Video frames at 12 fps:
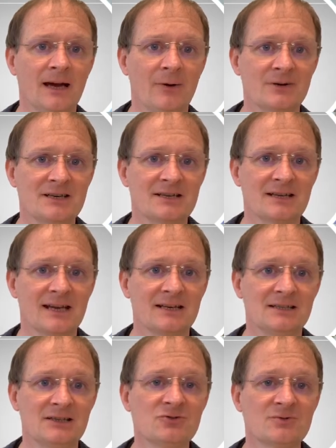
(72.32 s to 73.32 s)
Our
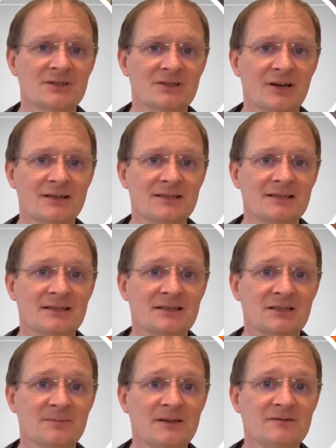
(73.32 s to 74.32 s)
dedicated instrument scientist
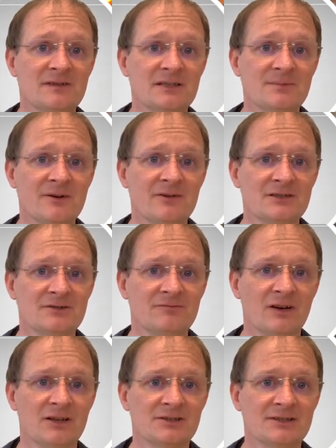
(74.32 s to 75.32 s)
has extensive experience in
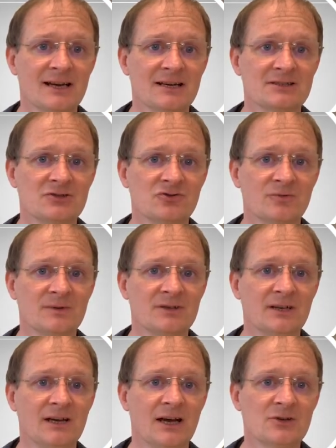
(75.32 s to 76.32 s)
running the SAXS
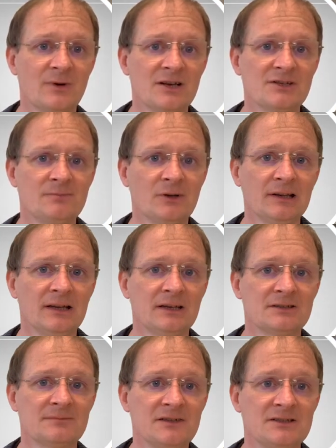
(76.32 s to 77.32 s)
instrument as well as
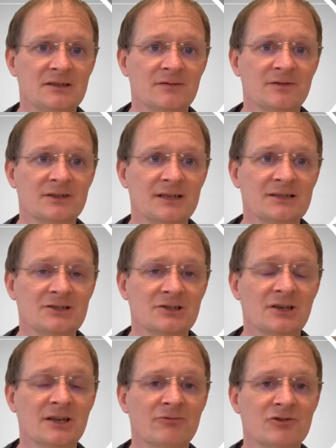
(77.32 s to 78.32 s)
modelling fitting of the data
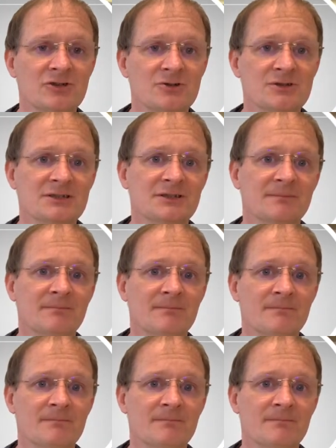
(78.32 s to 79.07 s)
that it produces.